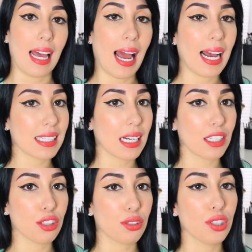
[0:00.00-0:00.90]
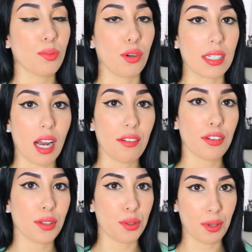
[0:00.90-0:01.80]
that has it on YouTube or a
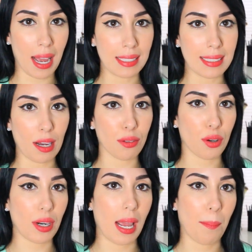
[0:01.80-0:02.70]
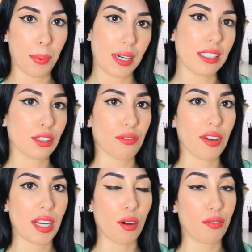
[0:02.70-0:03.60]
cover, you can download it and put it into your
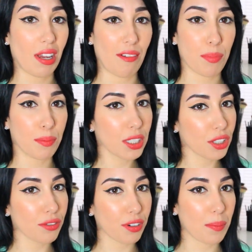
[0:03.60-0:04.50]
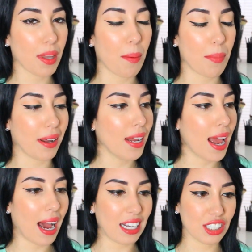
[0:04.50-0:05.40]
video if you have permission from them, but
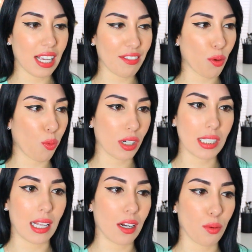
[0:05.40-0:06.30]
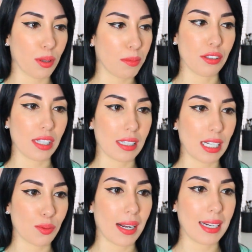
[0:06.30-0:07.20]
I just have the worst luck with music.
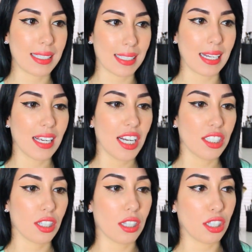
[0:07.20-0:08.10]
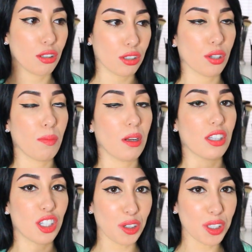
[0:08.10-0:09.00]
That's why I stick to the YouTube,
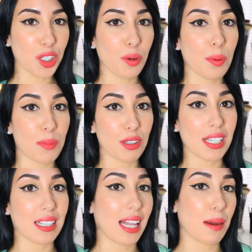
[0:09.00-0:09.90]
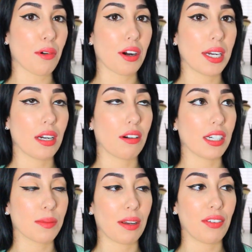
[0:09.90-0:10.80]
the YouTube music library or
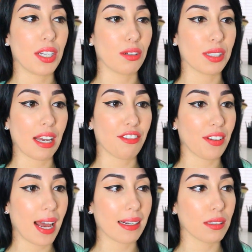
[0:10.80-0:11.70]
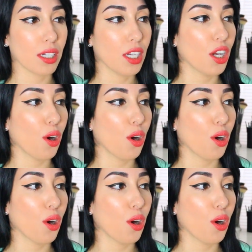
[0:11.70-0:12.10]
else my videos get flagged,